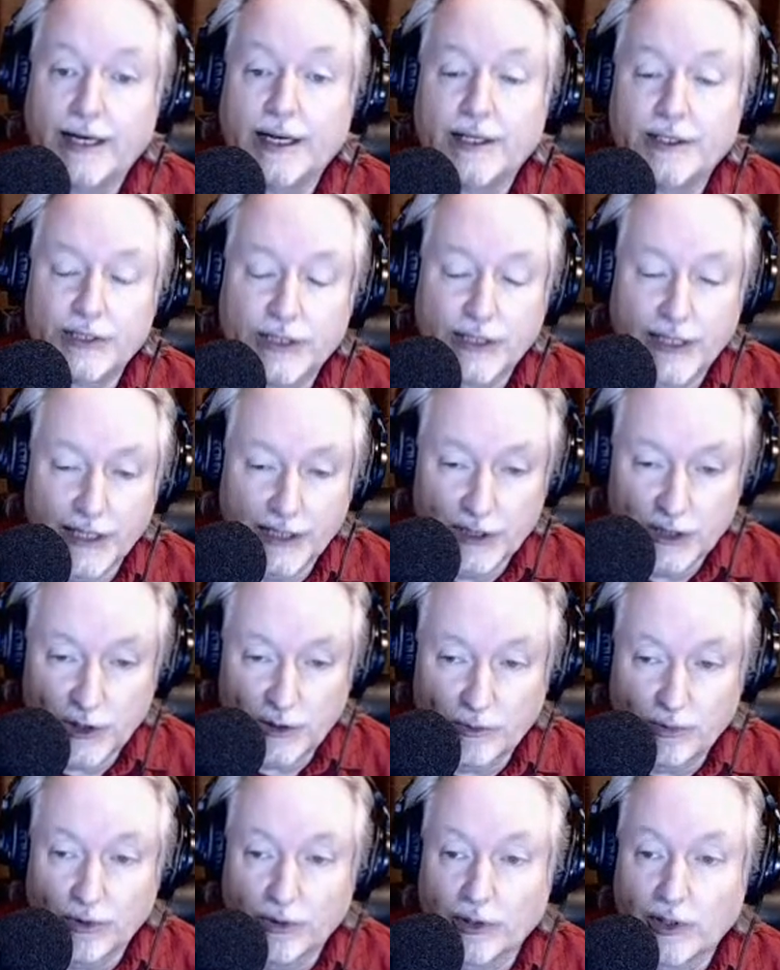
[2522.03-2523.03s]

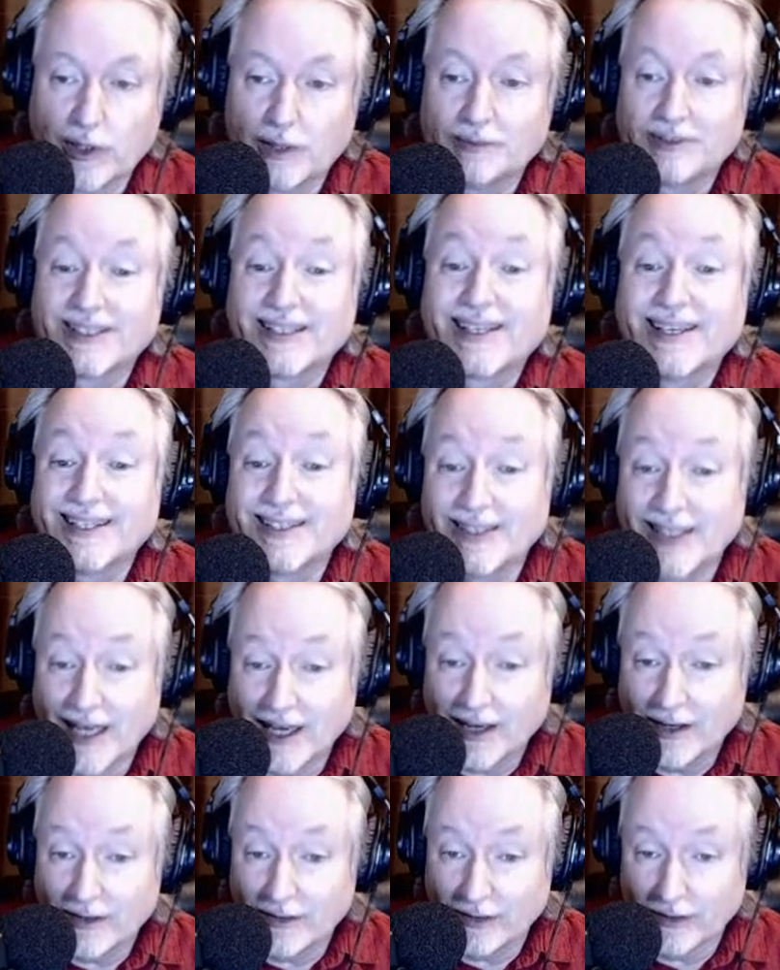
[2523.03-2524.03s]
educational programs to cut
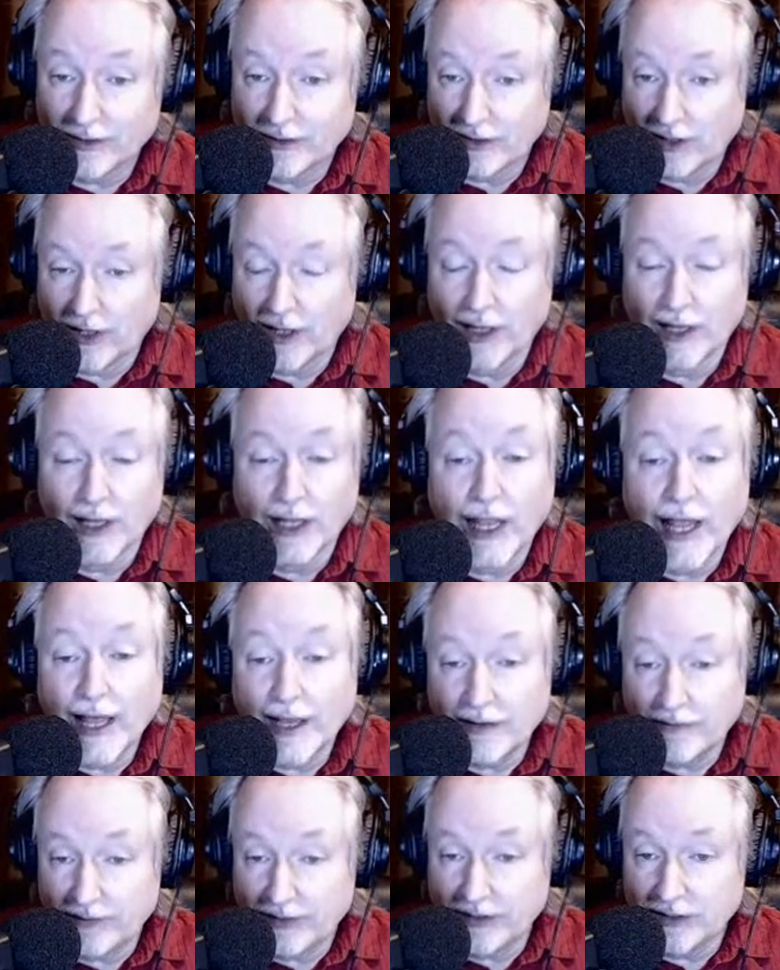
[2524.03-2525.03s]
down on a
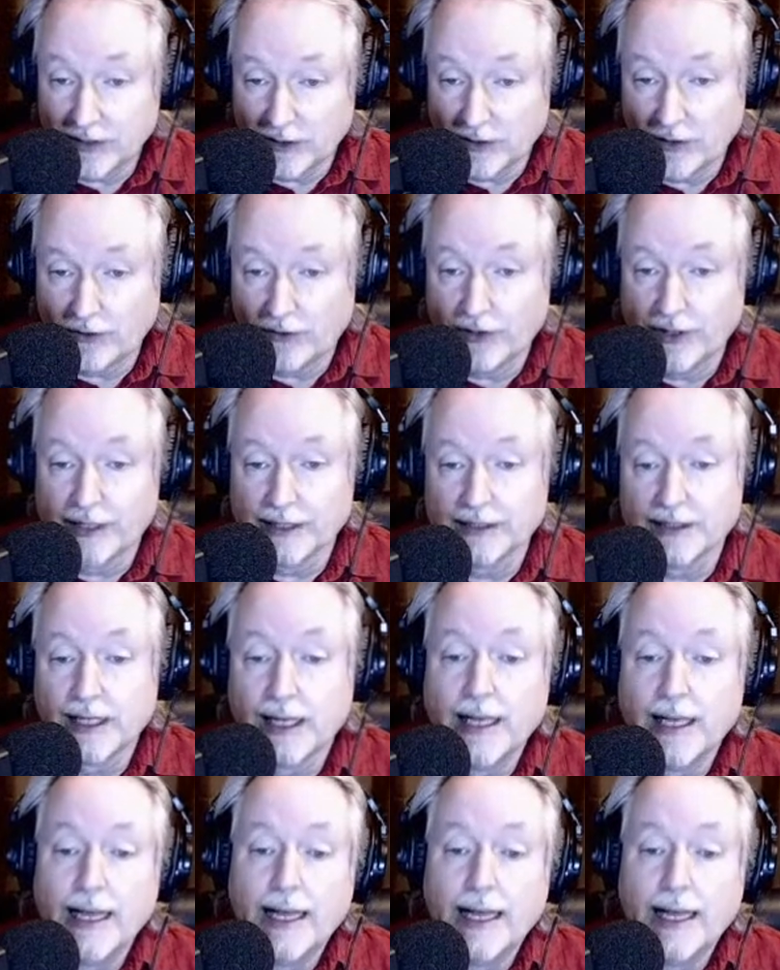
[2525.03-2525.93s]
lot of these other things.